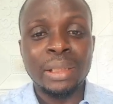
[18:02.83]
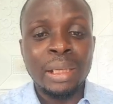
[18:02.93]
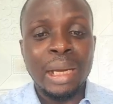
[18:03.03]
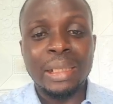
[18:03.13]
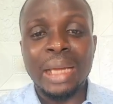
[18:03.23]
else,
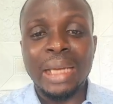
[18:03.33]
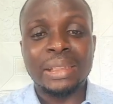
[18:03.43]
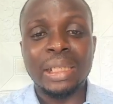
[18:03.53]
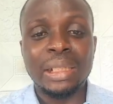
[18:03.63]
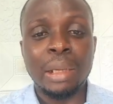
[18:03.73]
and the guy
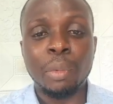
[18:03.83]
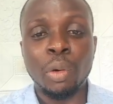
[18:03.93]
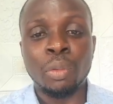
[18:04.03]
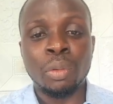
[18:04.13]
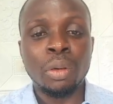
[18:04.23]
is telling them,
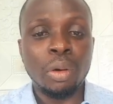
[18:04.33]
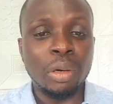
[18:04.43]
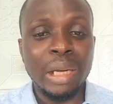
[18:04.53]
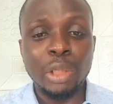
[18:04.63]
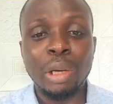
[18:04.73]
oh,
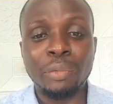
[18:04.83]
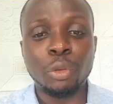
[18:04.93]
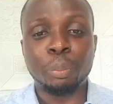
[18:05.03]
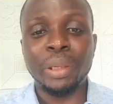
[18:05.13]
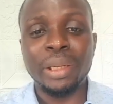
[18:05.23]
okay, you
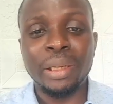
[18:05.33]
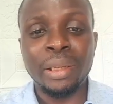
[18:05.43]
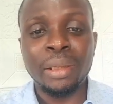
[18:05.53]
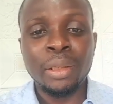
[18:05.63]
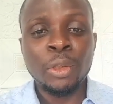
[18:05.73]
have to
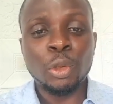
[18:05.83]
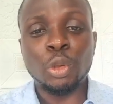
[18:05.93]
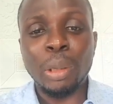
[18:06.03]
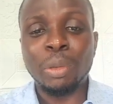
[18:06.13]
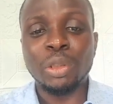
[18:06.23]
pay
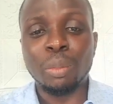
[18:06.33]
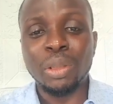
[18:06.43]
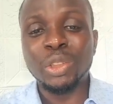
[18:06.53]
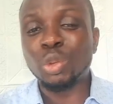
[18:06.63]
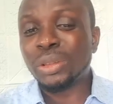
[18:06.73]
so amount of
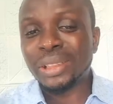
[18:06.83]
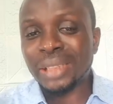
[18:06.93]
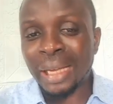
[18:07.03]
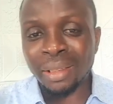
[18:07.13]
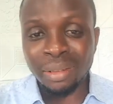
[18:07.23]
money to
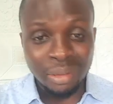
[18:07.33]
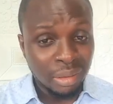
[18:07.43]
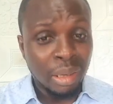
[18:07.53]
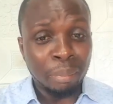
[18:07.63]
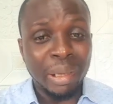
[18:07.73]
design.
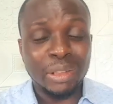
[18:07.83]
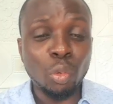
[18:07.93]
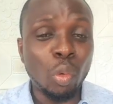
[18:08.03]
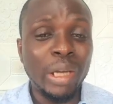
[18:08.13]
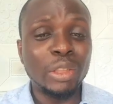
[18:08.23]

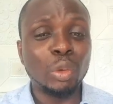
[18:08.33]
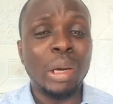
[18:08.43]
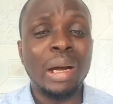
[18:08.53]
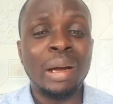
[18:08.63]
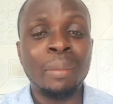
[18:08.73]
But when
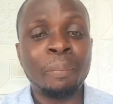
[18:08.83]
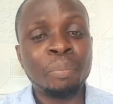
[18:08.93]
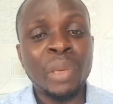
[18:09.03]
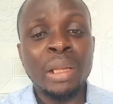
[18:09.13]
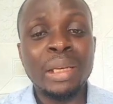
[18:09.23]
you are
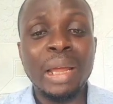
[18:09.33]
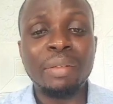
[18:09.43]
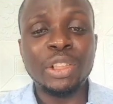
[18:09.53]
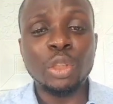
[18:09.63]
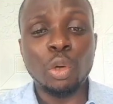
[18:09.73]

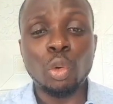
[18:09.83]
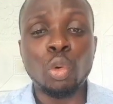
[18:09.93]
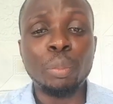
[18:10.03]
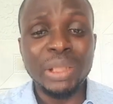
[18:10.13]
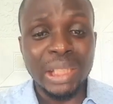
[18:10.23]
leveraging on
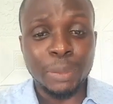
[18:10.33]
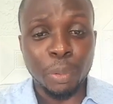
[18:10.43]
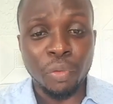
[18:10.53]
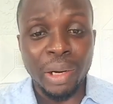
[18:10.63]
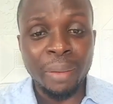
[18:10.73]
Google Business
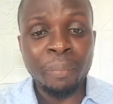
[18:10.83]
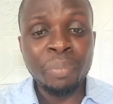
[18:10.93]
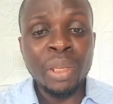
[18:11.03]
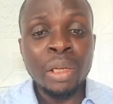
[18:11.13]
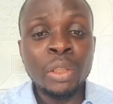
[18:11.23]
Profile,
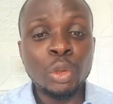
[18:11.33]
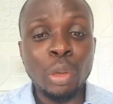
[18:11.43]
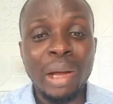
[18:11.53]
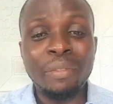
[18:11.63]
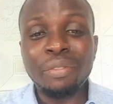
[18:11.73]

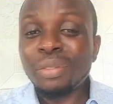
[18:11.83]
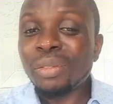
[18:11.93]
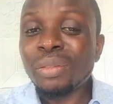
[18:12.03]
you have